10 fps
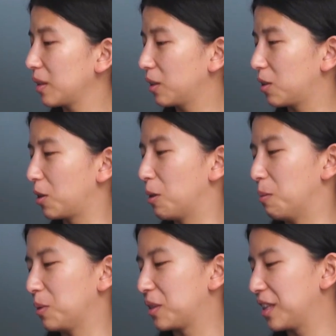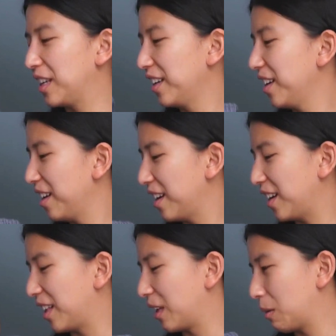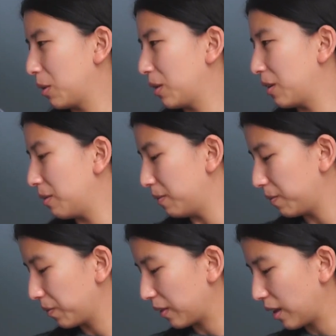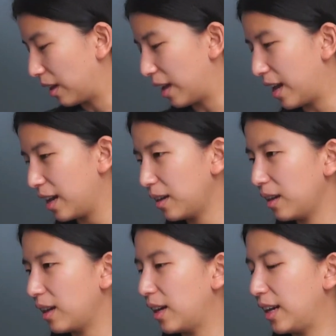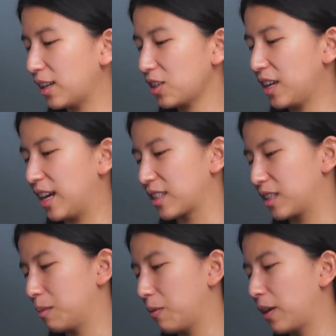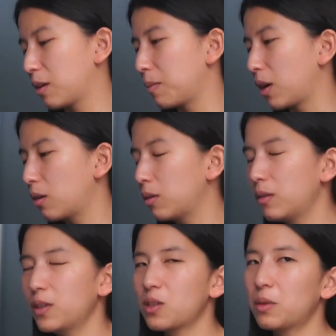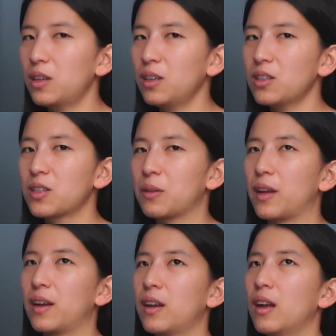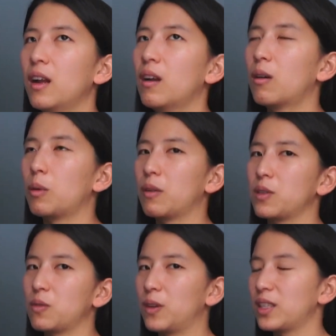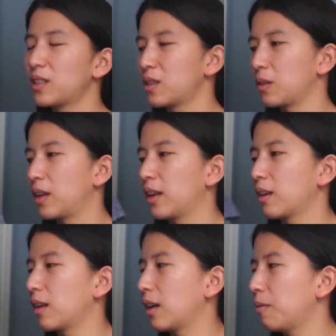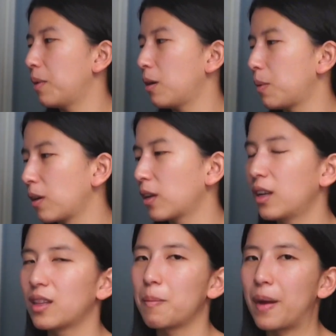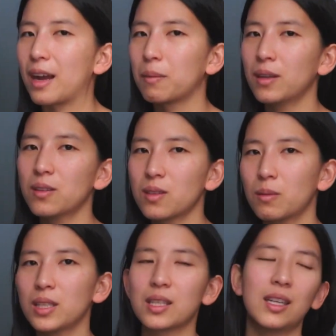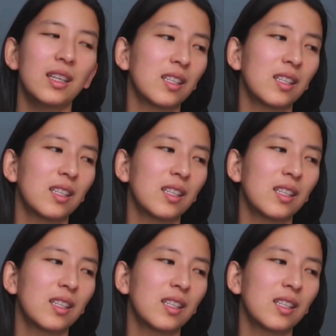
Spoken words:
so we'll see. I think it will though. I actually asked him if I could borrow one of his sweaters or one of his vests, so that I could kind of ballpark it, and the back panel's the right size.